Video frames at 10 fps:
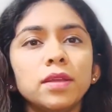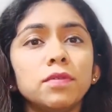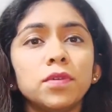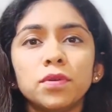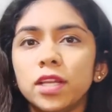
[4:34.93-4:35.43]

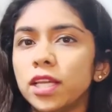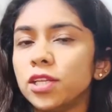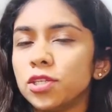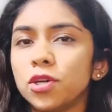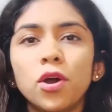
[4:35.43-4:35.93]
if you really
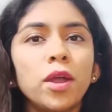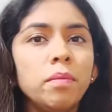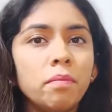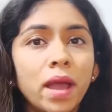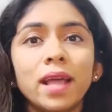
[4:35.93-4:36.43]
enjoy
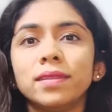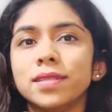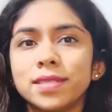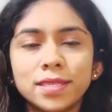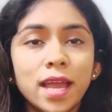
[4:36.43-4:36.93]
math
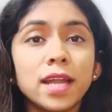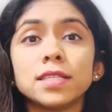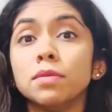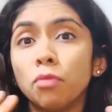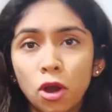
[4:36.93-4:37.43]
and
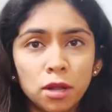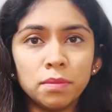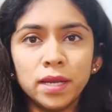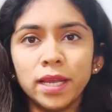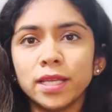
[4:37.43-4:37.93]
stats and model
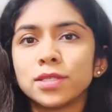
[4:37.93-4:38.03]
building.